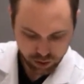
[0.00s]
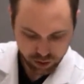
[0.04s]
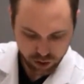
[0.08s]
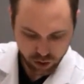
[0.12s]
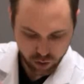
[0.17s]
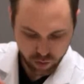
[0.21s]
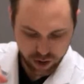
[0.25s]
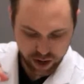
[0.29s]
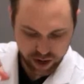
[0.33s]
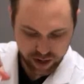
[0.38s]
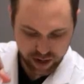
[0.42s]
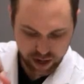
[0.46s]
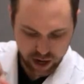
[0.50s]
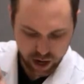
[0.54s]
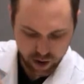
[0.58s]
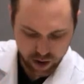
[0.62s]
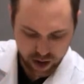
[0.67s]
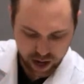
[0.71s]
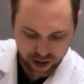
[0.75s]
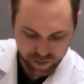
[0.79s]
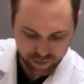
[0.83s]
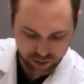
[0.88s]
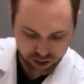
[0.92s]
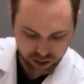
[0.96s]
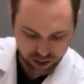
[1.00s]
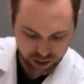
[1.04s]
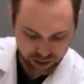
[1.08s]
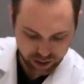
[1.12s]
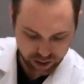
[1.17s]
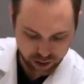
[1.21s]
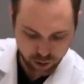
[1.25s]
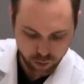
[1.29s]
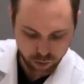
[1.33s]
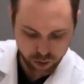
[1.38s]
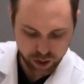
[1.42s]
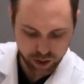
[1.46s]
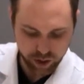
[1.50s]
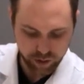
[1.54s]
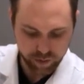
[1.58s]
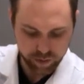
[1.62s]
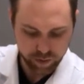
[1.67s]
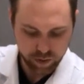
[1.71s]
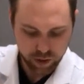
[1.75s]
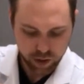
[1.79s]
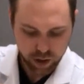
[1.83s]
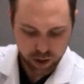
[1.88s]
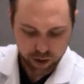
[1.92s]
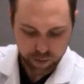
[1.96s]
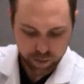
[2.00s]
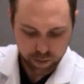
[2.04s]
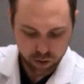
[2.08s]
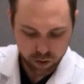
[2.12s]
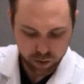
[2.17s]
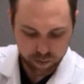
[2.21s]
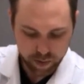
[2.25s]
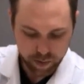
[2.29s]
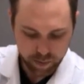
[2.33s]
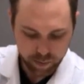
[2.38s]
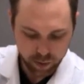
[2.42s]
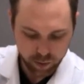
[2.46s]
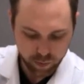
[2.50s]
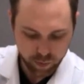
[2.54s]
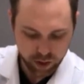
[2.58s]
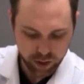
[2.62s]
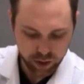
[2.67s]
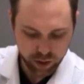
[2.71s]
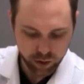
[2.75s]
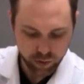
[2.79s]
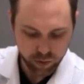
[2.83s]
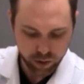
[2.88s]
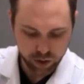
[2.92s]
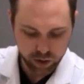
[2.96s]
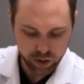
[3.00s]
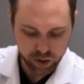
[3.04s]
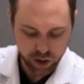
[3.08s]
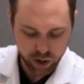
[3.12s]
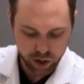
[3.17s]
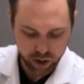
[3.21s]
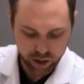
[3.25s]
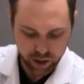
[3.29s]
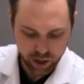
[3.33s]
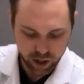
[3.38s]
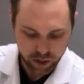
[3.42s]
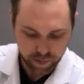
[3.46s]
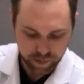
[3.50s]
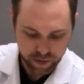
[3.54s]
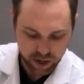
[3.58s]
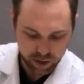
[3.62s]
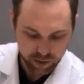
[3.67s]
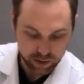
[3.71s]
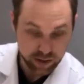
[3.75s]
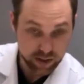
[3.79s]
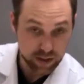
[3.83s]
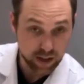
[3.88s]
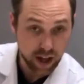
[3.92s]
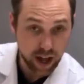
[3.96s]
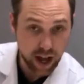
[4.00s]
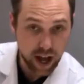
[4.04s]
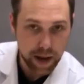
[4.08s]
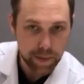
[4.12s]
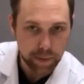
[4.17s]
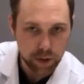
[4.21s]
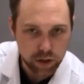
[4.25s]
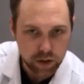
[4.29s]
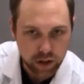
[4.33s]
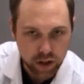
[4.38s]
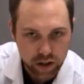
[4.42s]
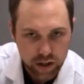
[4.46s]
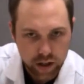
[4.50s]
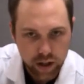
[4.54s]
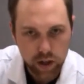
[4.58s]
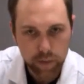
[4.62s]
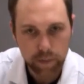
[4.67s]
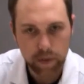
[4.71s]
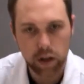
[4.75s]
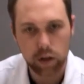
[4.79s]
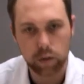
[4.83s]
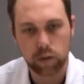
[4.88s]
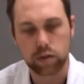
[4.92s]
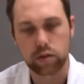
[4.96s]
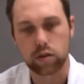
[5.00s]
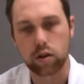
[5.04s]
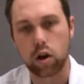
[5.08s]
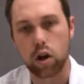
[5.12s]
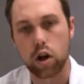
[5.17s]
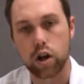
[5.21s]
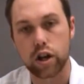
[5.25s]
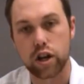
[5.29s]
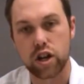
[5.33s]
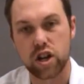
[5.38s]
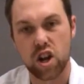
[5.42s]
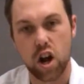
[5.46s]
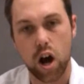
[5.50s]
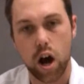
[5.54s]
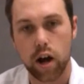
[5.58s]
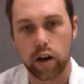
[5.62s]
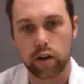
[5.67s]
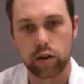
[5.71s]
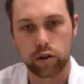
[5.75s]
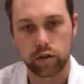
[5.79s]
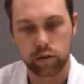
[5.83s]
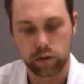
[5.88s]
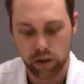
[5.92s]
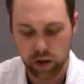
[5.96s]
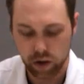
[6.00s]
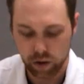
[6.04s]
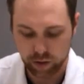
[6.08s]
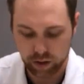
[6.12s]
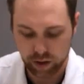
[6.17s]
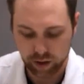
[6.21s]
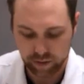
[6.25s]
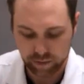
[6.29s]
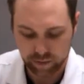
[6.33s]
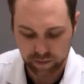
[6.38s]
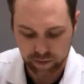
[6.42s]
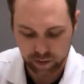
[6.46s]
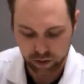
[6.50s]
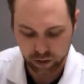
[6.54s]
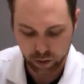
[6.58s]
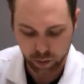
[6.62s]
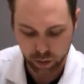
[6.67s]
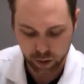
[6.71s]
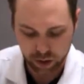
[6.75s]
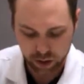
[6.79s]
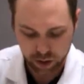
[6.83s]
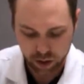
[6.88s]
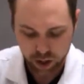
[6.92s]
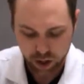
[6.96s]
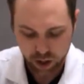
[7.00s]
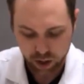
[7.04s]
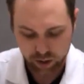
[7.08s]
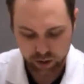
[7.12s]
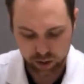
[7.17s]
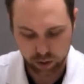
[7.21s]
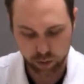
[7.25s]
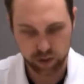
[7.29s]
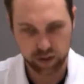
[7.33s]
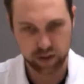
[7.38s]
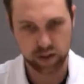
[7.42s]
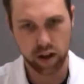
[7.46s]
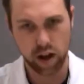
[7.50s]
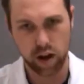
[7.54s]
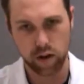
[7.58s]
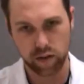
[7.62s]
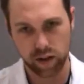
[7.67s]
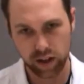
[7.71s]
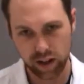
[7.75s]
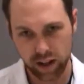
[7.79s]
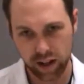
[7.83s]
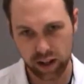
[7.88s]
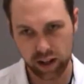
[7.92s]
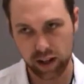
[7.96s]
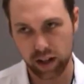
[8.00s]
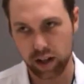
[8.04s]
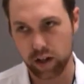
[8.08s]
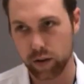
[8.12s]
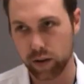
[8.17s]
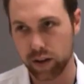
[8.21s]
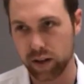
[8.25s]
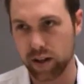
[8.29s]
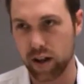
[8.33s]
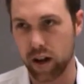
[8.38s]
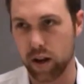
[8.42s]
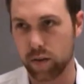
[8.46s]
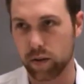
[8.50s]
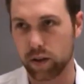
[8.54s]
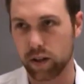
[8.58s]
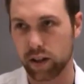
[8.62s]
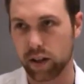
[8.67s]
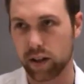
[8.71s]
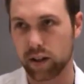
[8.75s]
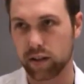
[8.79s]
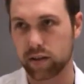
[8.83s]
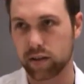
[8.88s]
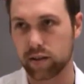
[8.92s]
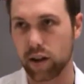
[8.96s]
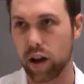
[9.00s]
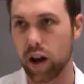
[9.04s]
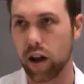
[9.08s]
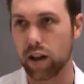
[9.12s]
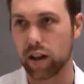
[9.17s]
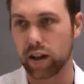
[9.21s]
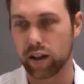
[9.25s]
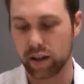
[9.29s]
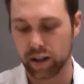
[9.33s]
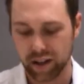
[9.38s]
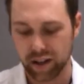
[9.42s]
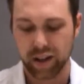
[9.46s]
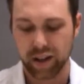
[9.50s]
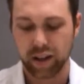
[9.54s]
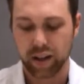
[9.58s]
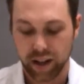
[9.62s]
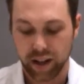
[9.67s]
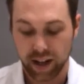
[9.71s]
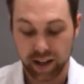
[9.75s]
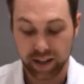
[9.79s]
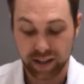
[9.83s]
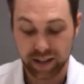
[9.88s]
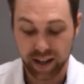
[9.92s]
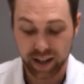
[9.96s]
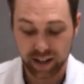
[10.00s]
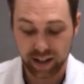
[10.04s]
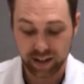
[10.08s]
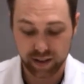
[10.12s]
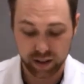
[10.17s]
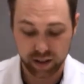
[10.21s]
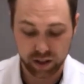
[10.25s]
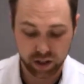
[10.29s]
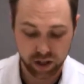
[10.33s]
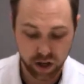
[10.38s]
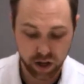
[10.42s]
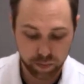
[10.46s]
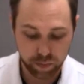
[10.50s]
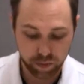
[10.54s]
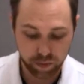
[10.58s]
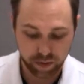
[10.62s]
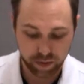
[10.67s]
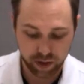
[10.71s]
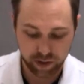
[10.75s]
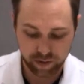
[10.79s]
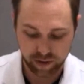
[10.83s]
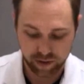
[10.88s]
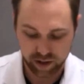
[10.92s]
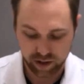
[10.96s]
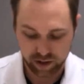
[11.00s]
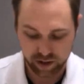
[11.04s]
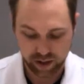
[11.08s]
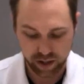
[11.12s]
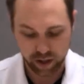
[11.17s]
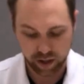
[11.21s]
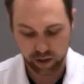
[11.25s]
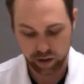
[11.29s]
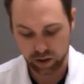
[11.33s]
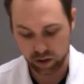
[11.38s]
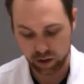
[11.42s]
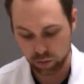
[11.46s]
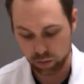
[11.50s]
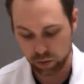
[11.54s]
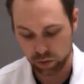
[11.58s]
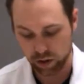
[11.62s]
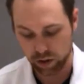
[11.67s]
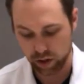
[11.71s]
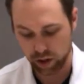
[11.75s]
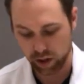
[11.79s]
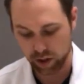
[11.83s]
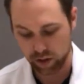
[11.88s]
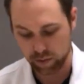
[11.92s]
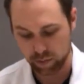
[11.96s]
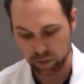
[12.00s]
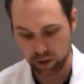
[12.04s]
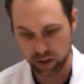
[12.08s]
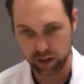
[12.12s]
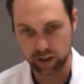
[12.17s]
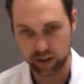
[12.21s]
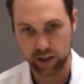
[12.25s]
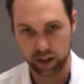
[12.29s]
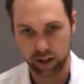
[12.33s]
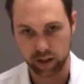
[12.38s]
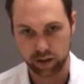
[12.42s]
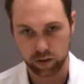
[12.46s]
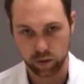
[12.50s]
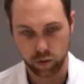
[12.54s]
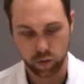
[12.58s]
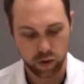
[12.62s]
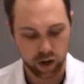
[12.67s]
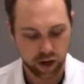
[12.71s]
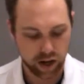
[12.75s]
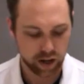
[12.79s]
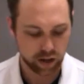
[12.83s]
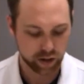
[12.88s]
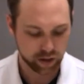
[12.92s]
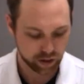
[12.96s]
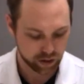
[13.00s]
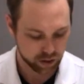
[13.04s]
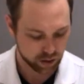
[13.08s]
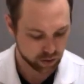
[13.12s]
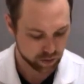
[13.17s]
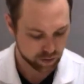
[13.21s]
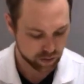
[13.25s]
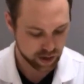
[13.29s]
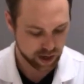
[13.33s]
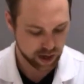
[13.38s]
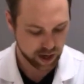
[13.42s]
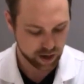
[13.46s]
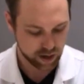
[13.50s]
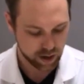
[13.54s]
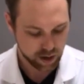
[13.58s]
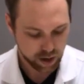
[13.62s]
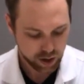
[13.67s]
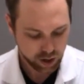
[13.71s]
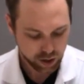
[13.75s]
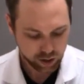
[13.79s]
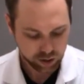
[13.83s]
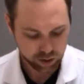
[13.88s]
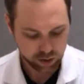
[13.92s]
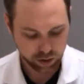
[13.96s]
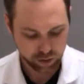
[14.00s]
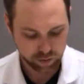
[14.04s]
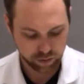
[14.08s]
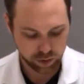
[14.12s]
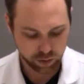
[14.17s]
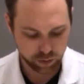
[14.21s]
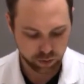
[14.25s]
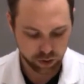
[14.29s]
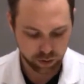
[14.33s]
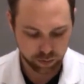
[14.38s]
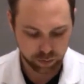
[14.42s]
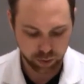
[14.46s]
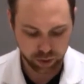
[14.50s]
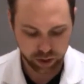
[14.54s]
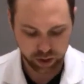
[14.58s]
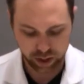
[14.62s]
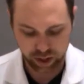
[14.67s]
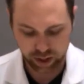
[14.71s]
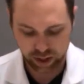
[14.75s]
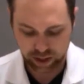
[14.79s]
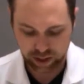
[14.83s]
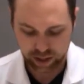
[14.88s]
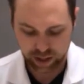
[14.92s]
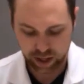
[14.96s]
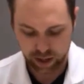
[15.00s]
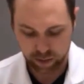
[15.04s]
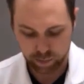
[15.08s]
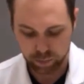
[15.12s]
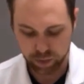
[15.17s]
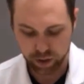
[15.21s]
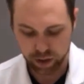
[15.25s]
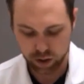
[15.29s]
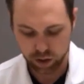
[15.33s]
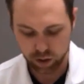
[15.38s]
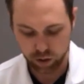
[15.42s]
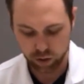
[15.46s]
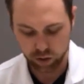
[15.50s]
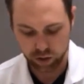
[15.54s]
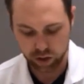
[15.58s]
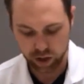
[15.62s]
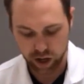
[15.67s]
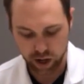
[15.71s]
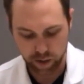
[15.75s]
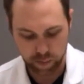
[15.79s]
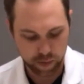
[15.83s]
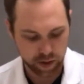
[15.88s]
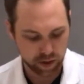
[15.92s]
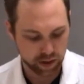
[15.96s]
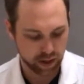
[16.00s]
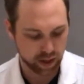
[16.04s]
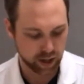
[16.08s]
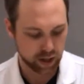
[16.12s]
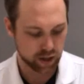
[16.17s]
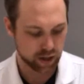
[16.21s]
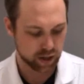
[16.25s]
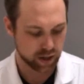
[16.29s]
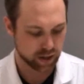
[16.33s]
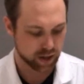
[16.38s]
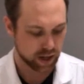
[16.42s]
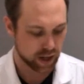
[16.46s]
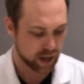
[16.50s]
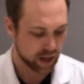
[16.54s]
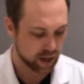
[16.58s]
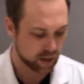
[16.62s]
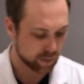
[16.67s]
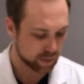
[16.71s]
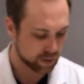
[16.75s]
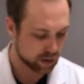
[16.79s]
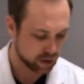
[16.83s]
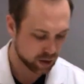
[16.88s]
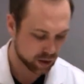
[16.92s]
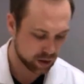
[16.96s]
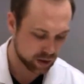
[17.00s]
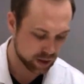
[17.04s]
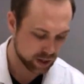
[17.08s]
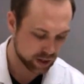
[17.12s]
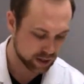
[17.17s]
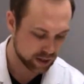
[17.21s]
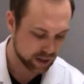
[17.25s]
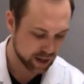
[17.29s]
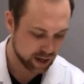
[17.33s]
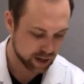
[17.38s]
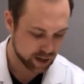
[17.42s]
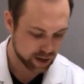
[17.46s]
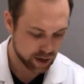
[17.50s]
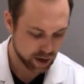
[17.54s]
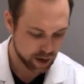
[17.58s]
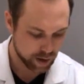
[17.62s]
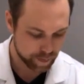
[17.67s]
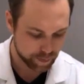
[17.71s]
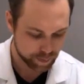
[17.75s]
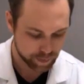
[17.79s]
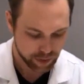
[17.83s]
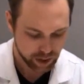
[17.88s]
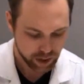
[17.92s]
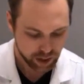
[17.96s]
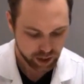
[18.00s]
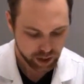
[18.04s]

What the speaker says: So right now I have a liquid. But remember, when you are talking about slime, you're talking about what's called a non-Newtonian fluid. So it's not really a liquid, not really a solid. It takes the shape of whatever container you put it in, but it takes a while to do that. So if you were to put it in a big old cup, at the end of the day, it would look like that cup.